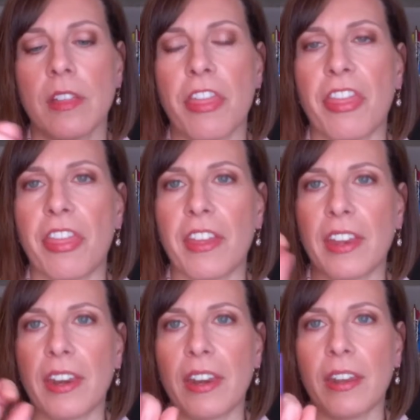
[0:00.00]

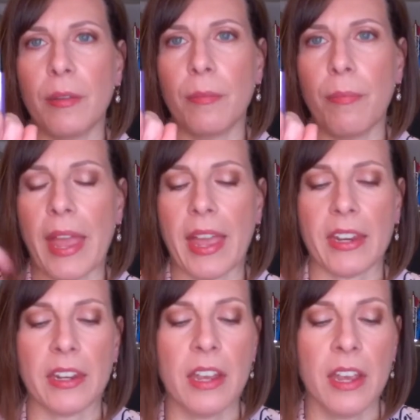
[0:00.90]
thin
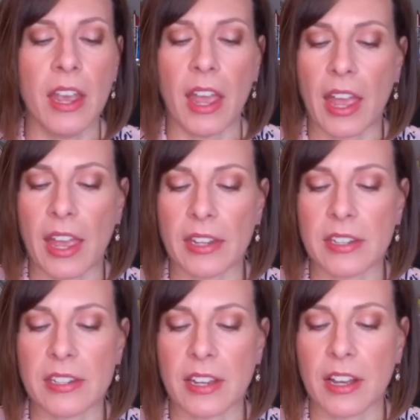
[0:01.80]
pen
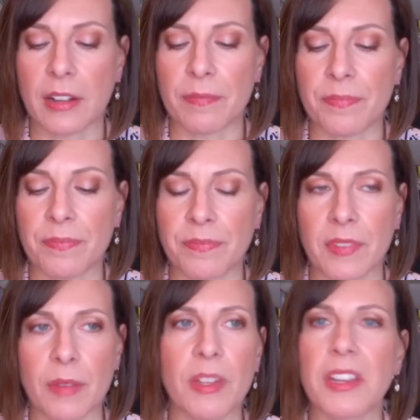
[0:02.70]
and um,
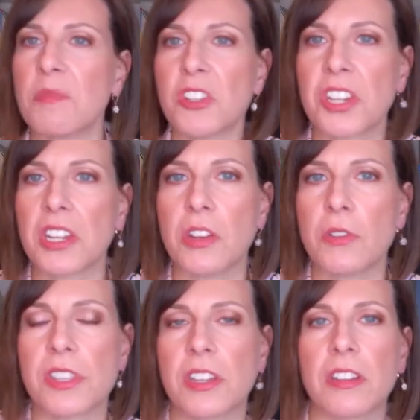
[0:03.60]
I'm like, I'm just going to
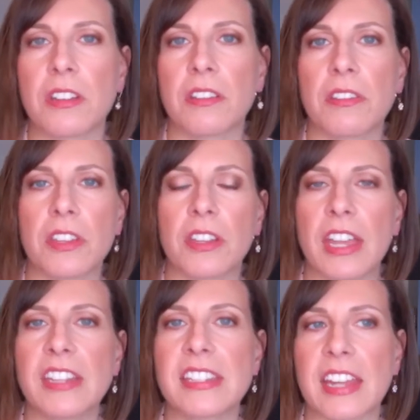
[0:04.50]
use the, the
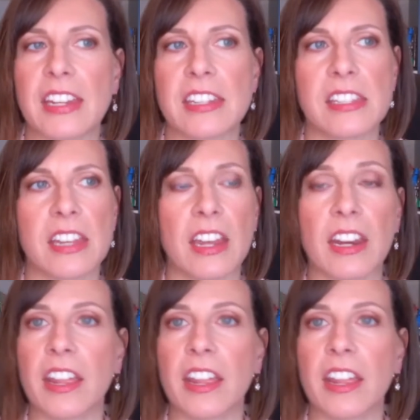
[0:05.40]
ink stain instead.